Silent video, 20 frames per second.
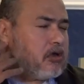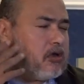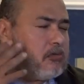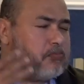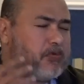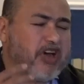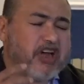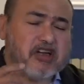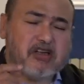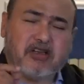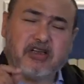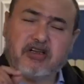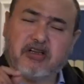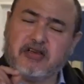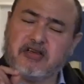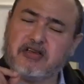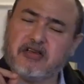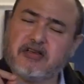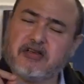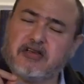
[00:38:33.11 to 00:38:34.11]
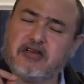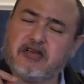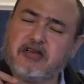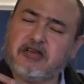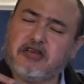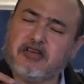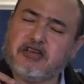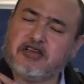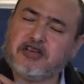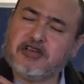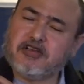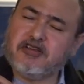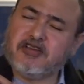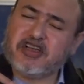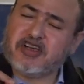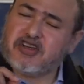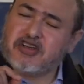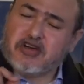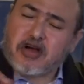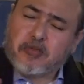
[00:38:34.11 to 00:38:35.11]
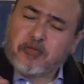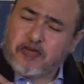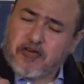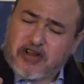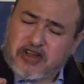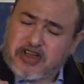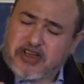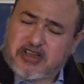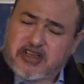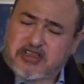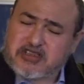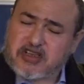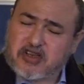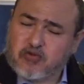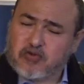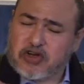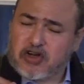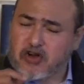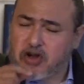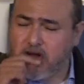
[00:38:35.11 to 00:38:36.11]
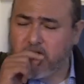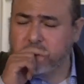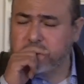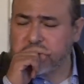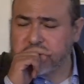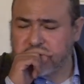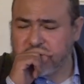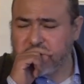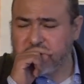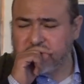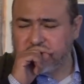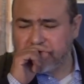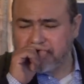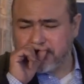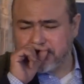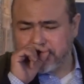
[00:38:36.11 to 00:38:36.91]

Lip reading: But there are a couple other things I want to comment on,